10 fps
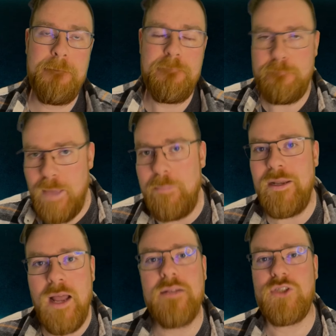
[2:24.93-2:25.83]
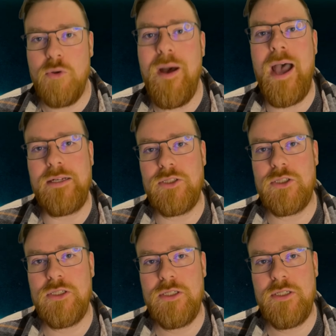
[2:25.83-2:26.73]
Maybe not so much,
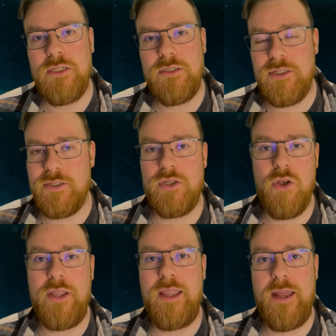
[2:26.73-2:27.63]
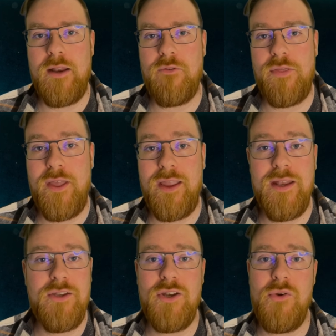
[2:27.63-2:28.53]
just looking at everything.
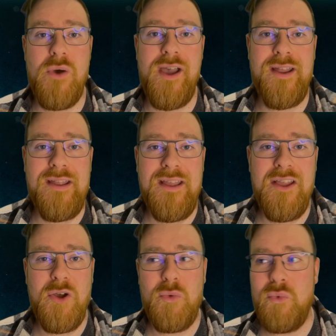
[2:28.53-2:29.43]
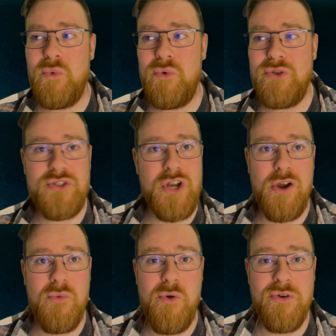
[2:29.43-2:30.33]
And you know what?
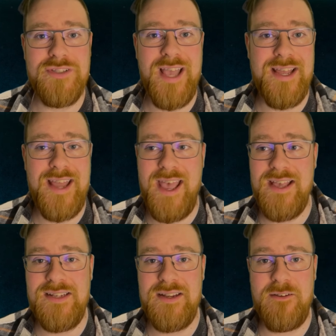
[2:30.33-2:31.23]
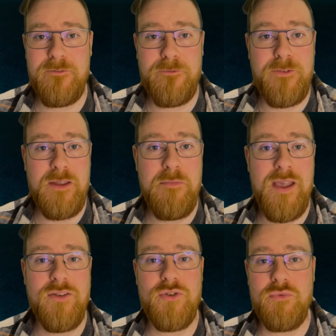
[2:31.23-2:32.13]
Star Wars had
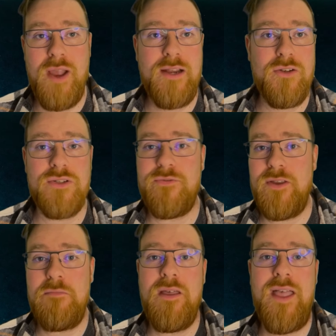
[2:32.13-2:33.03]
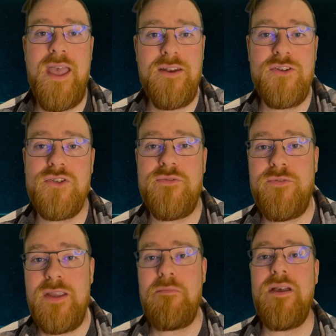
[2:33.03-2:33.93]
female directors, female editors,
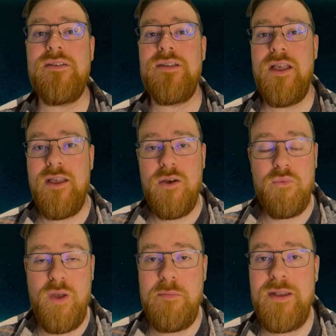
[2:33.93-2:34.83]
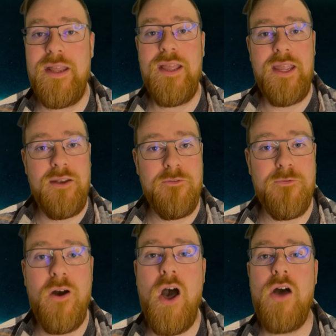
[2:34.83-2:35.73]
female women
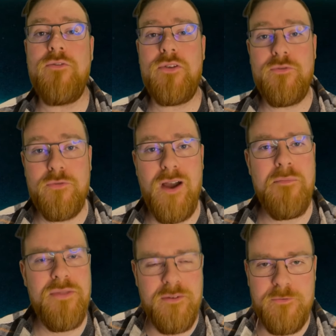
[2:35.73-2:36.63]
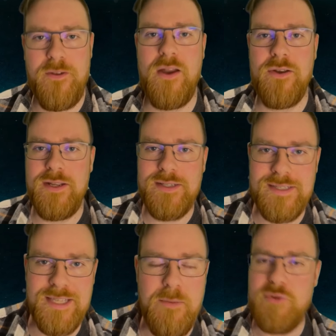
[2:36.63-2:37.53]
involved from the very
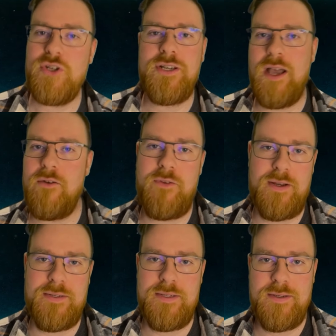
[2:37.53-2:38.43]
inception of it.